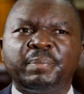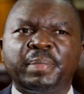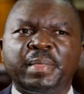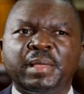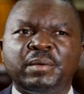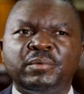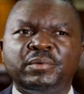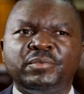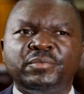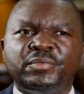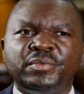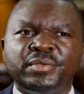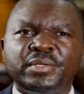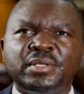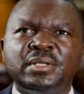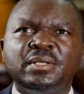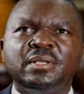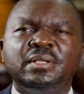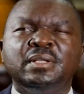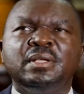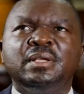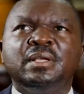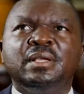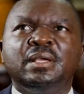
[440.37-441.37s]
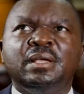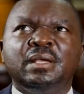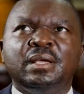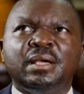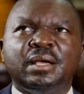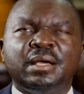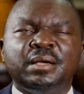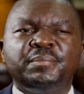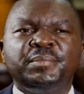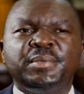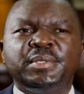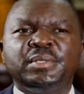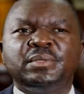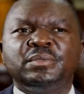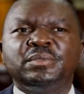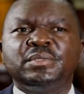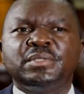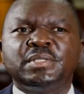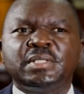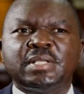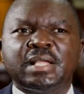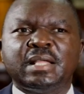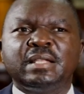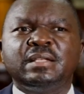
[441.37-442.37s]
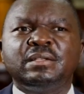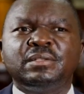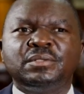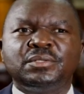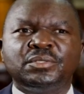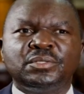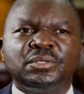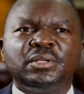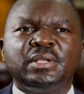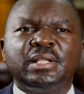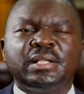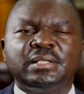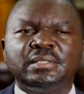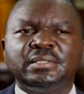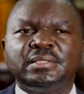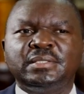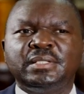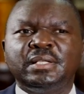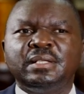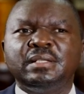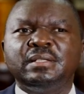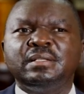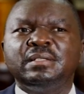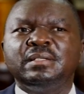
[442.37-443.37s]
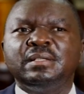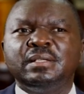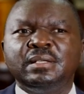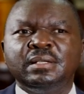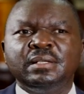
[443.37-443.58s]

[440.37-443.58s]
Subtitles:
I would feel happy to stand tall and say,